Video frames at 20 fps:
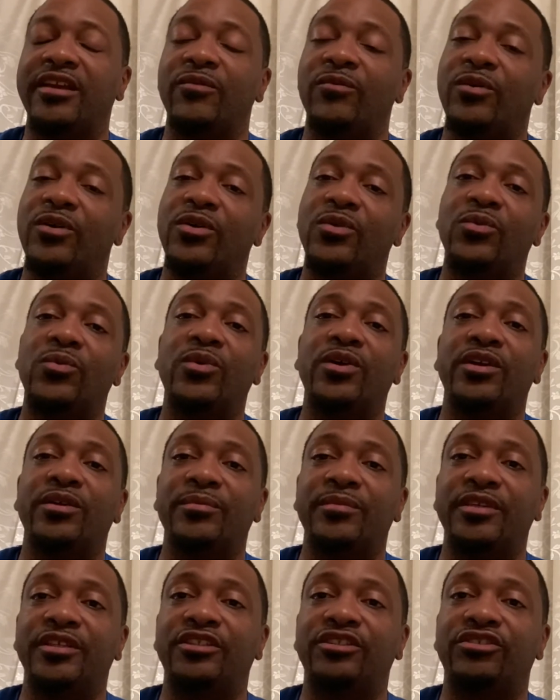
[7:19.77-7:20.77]
well, want to
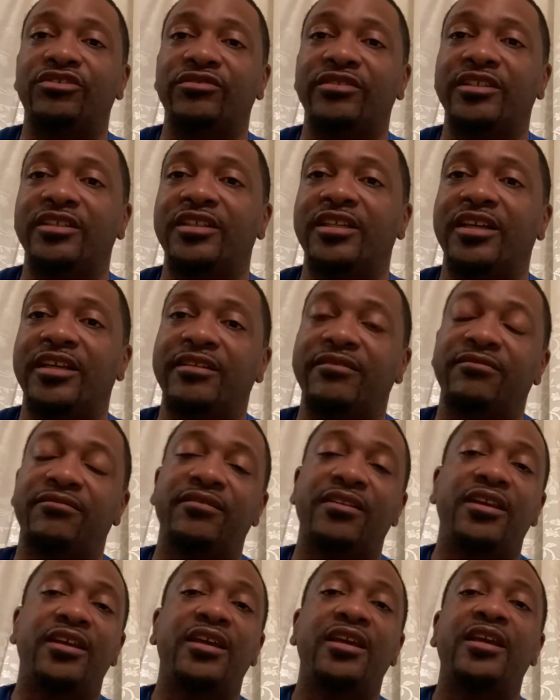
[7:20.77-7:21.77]
be street life.
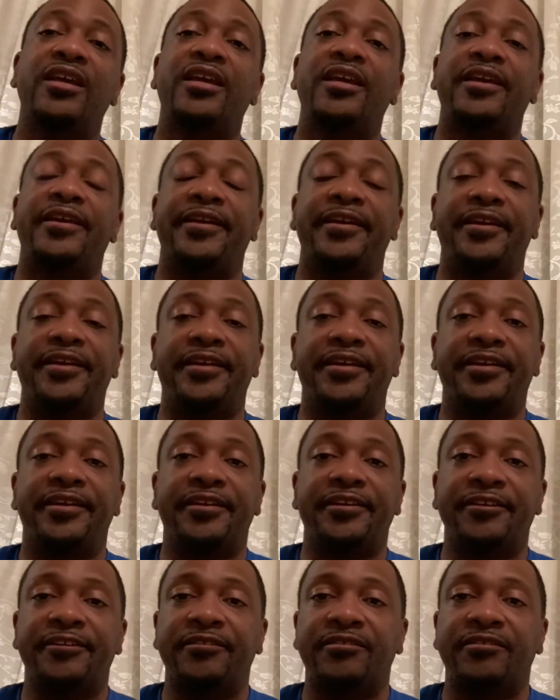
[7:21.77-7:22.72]
And,